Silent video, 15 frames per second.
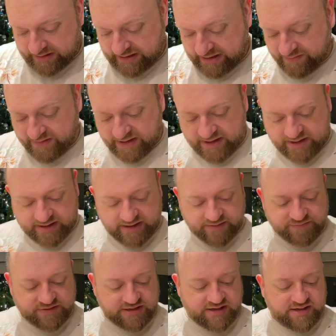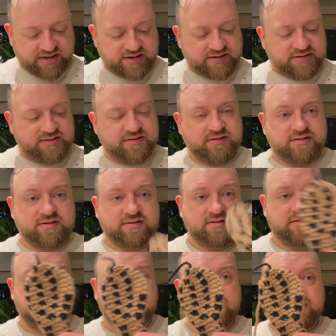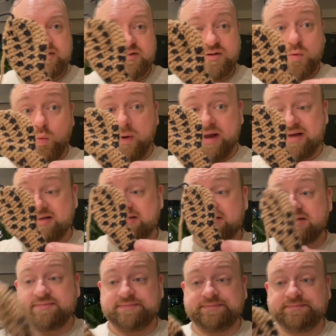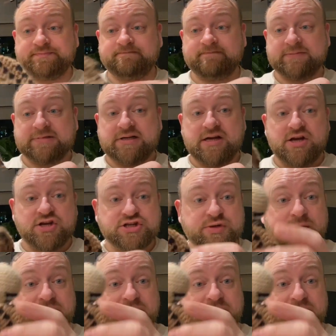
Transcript: and then I've done wings. So